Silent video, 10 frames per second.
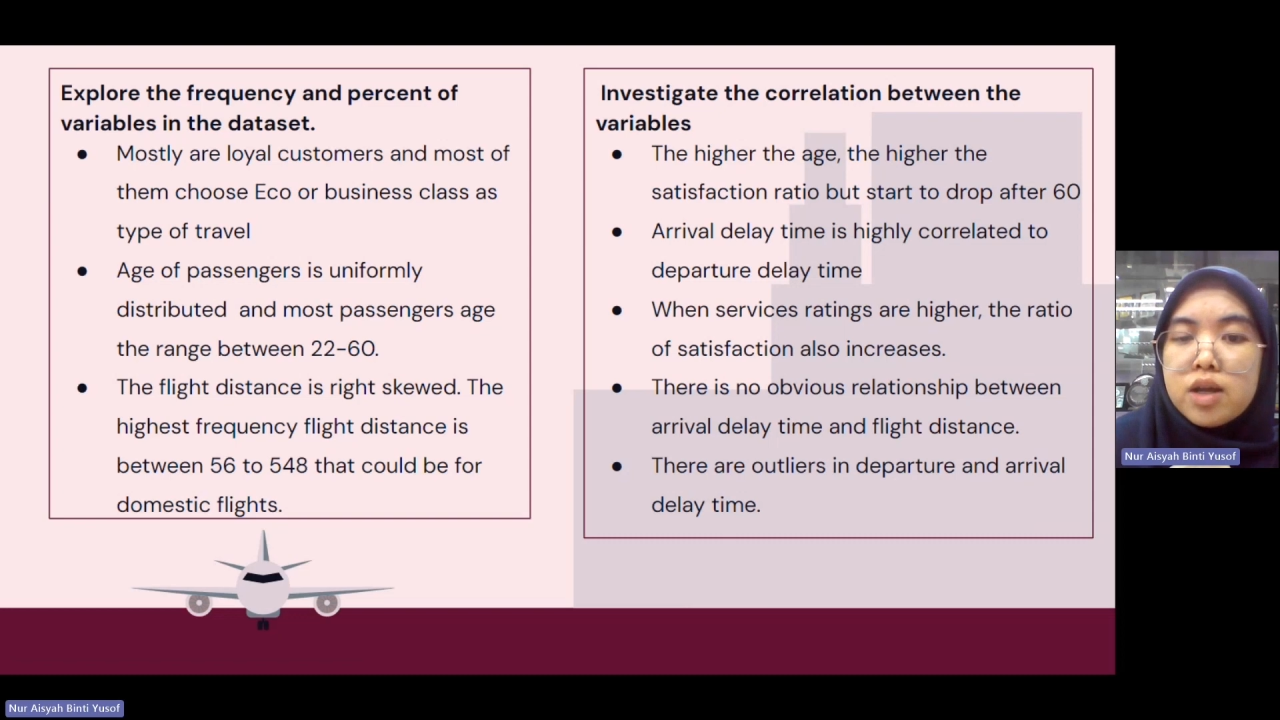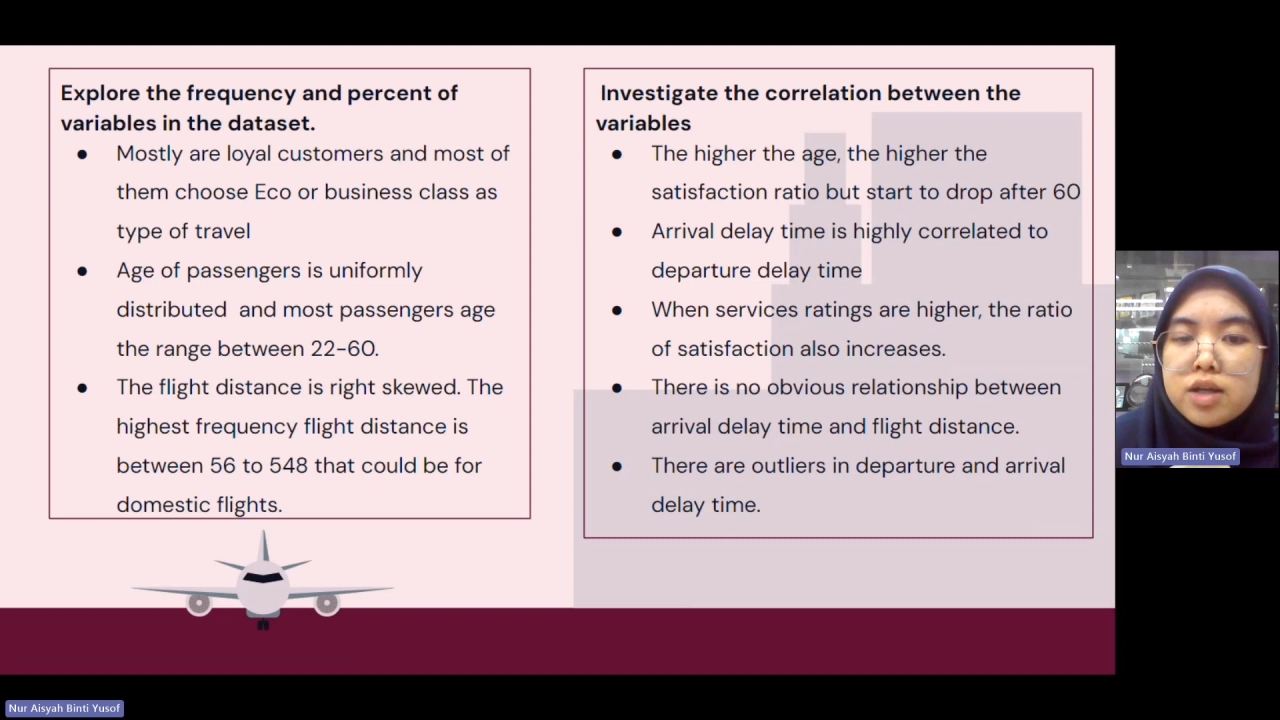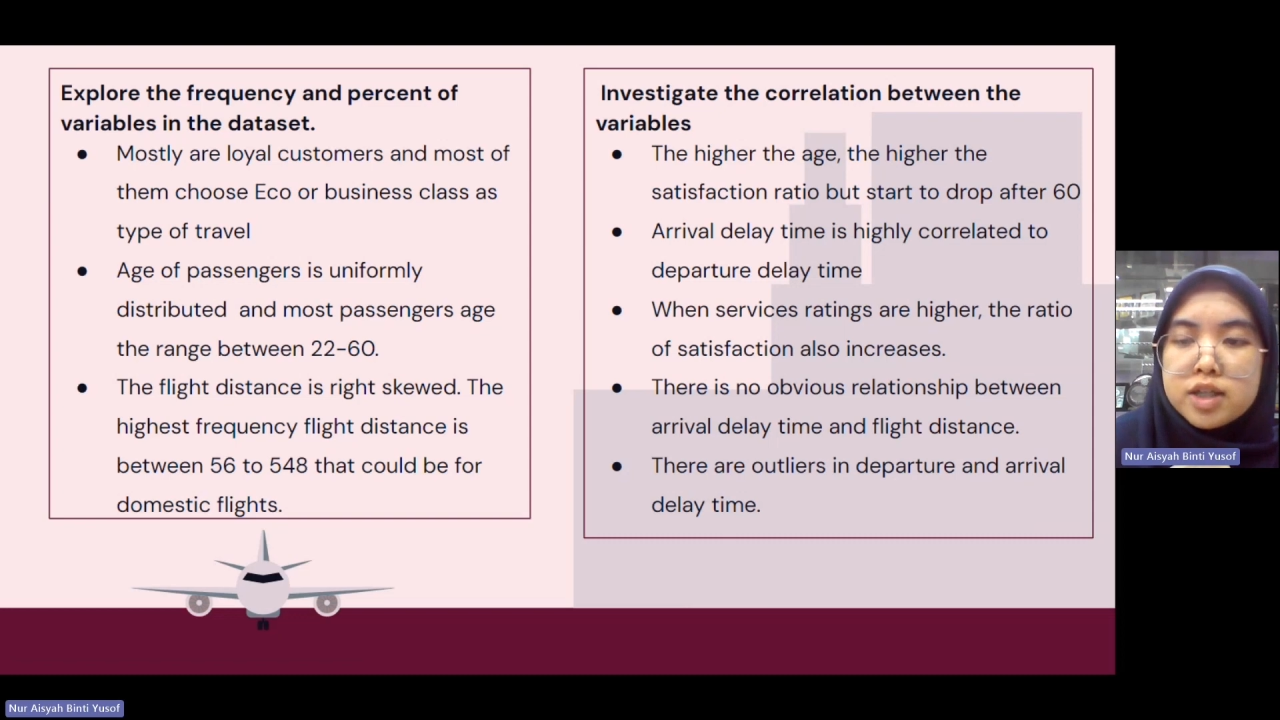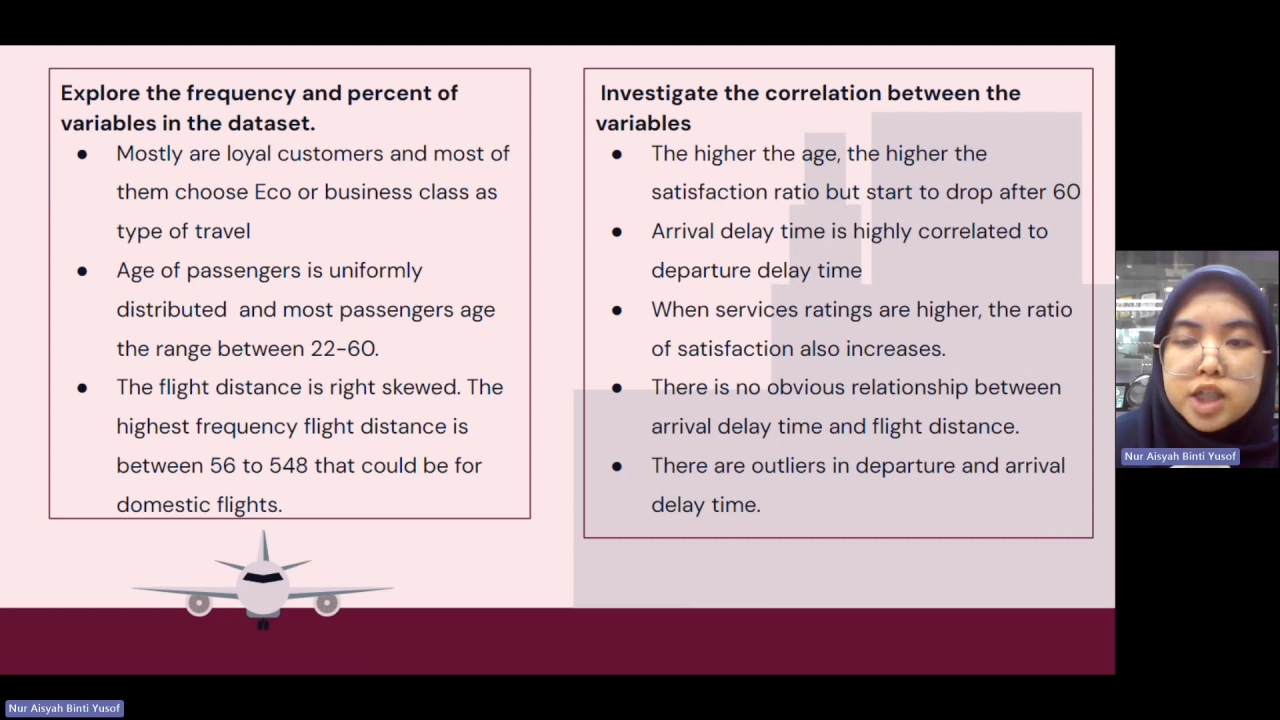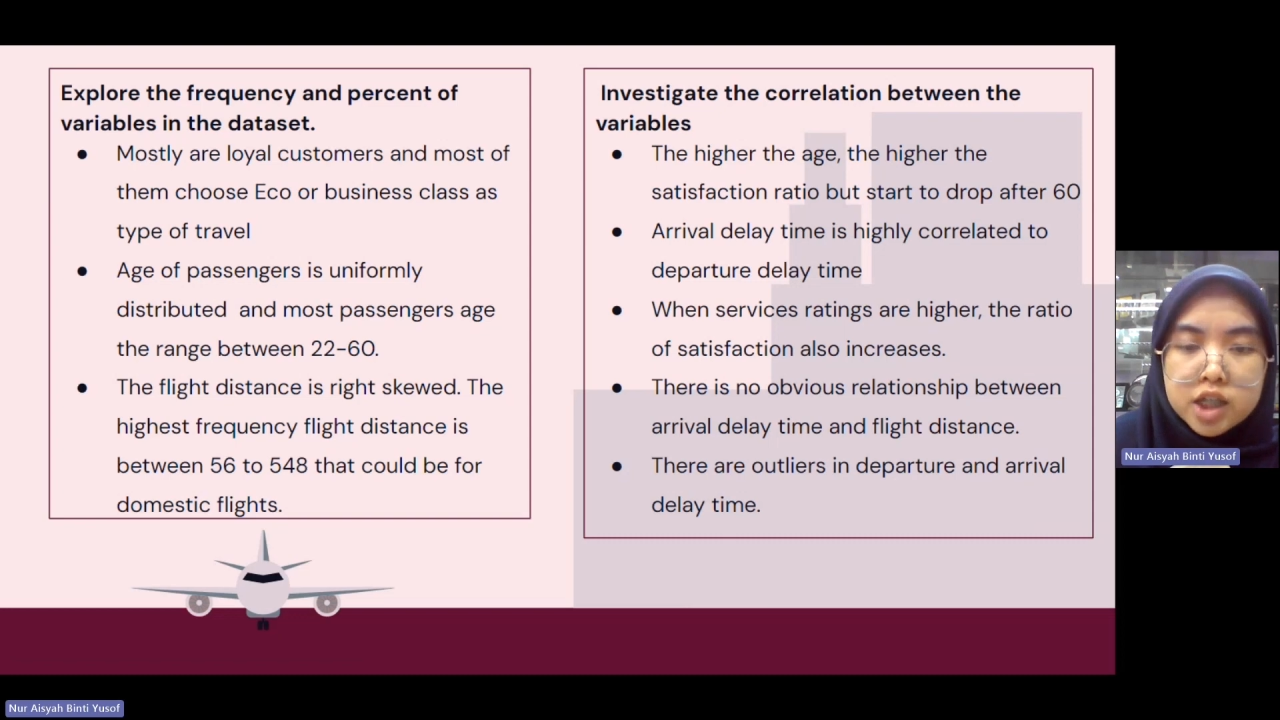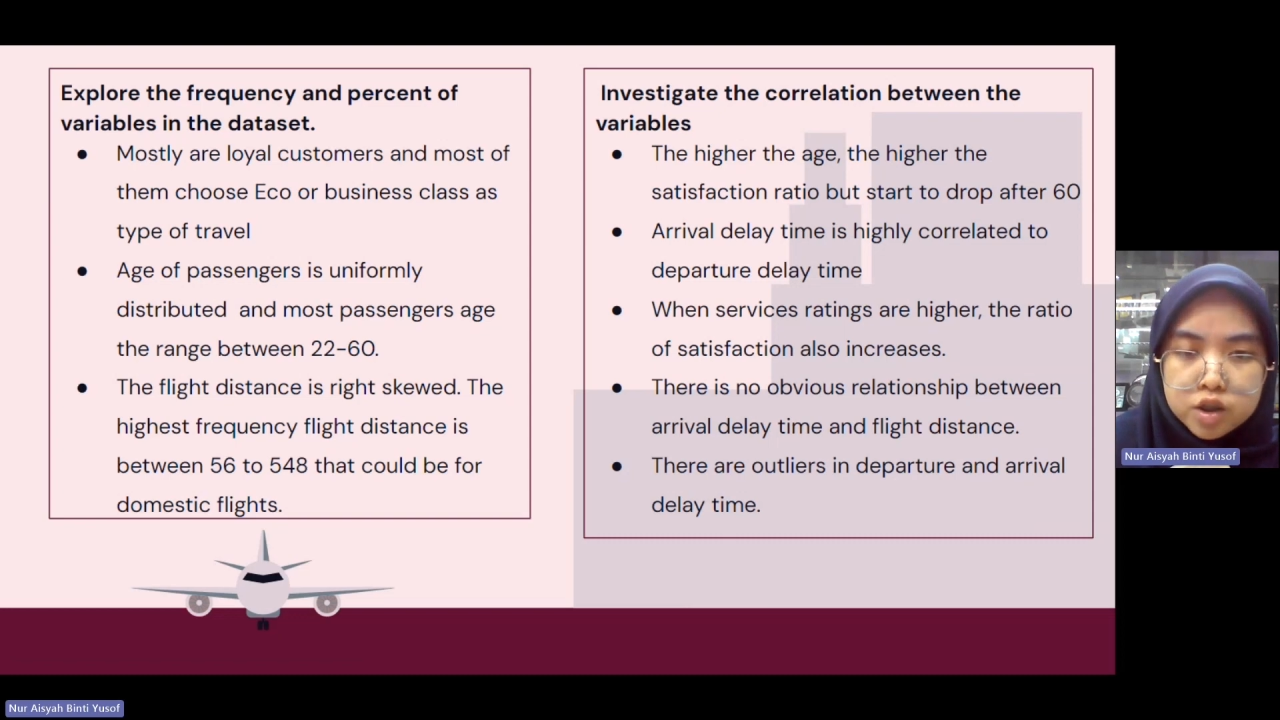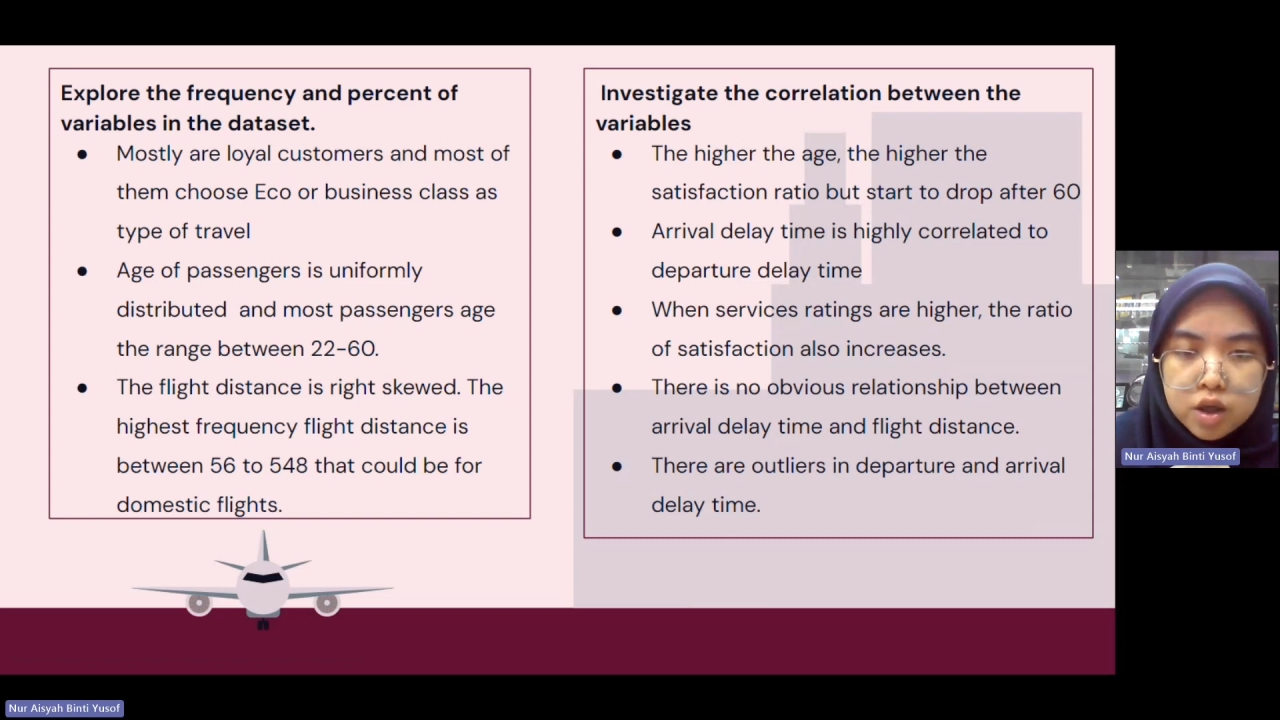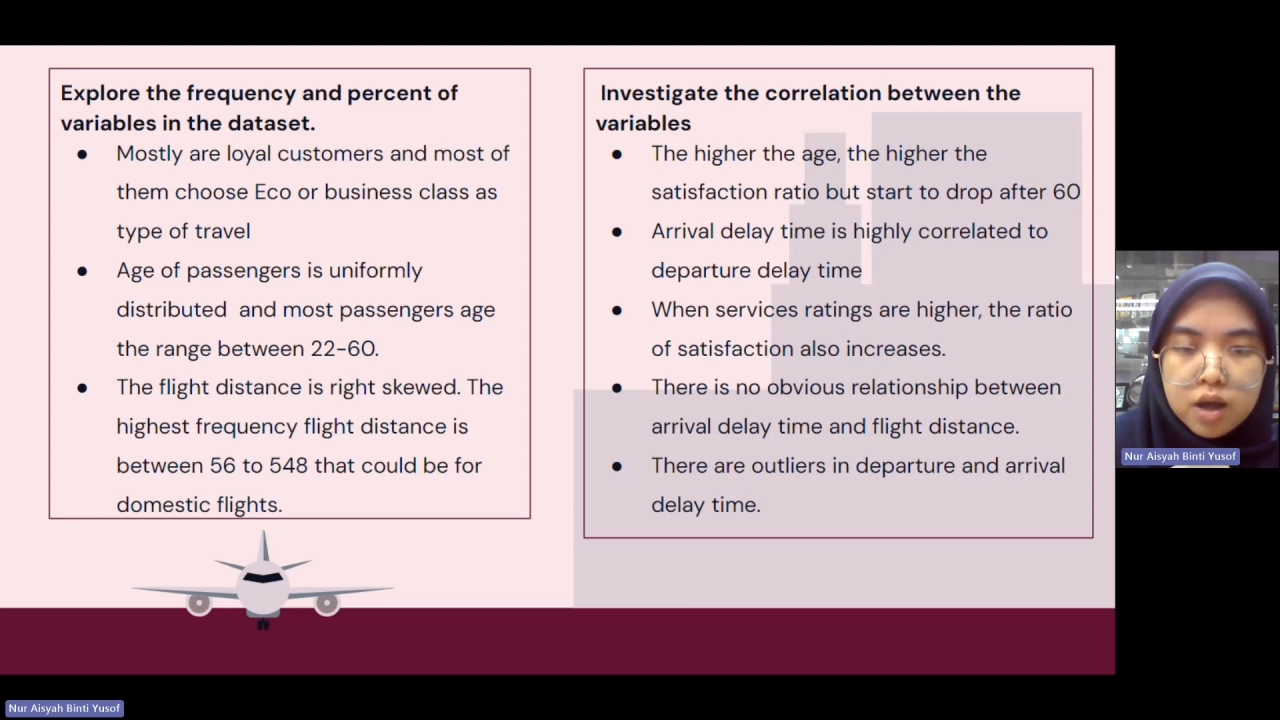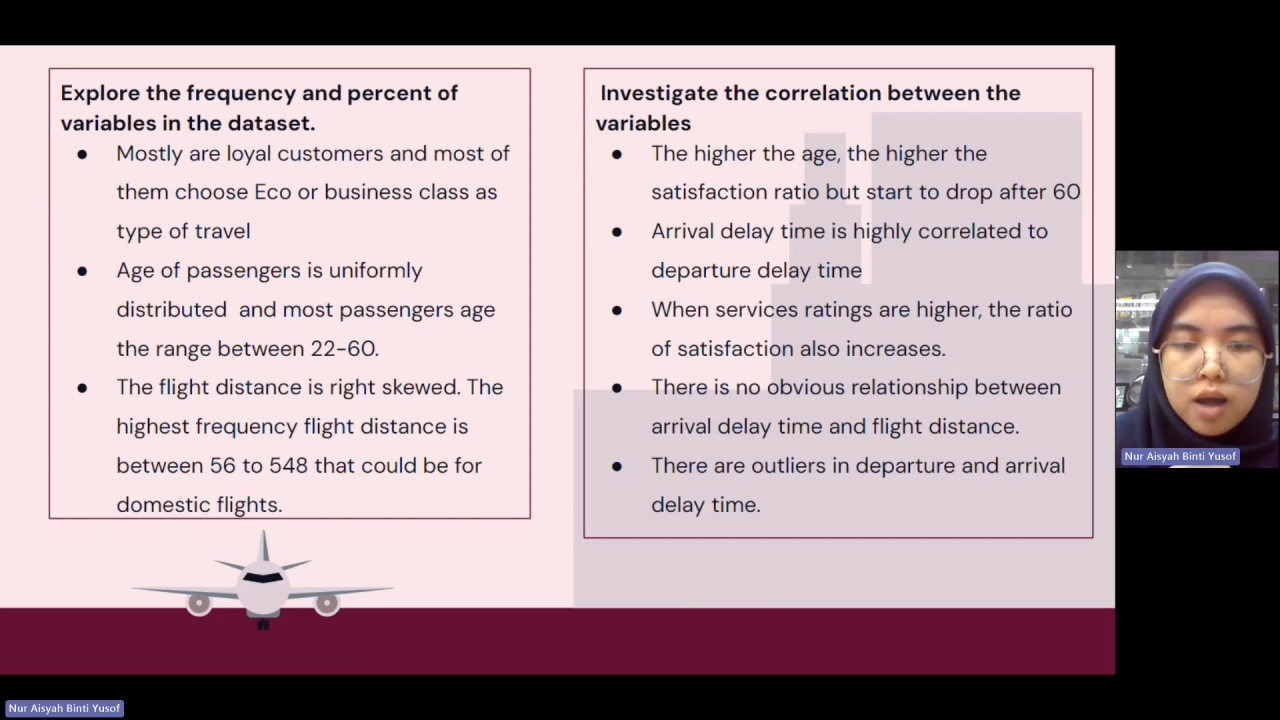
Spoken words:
other age range.